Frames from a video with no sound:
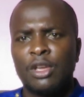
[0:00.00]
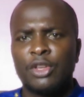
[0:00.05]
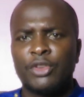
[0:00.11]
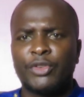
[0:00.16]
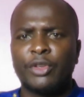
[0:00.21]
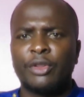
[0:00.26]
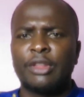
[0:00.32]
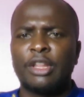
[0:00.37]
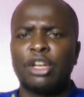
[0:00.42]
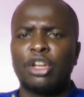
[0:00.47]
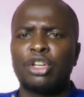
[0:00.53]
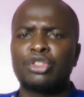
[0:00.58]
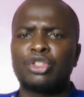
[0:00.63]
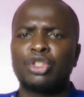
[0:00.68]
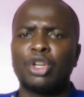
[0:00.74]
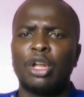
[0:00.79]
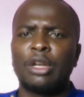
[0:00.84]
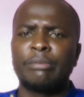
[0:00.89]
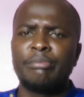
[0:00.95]
So the
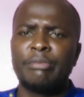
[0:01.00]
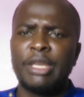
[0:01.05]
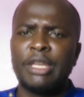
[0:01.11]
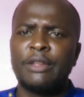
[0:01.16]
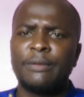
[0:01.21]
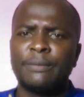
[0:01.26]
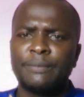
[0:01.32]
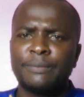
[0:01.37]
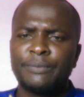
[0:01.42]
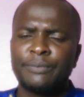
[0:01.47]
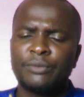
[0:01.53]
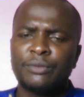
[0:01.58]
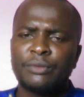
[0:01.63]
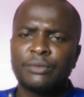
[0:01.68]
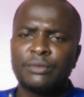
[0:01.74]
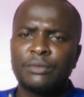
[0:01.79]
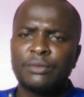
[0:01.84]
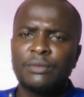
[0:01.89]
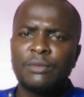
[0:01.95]
Lord told me
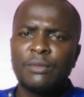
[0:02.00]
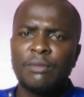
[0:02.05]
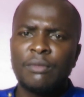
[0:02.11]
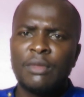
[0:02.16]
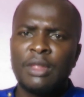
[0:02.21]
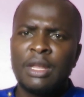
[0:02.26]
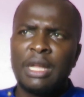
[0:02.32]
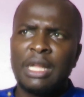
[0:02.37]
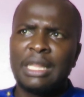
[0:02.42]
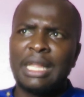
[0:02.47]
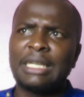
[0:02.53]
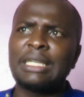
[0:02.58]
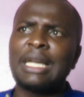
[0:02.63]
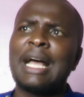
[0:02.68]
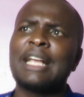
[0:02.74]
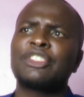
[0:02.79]
that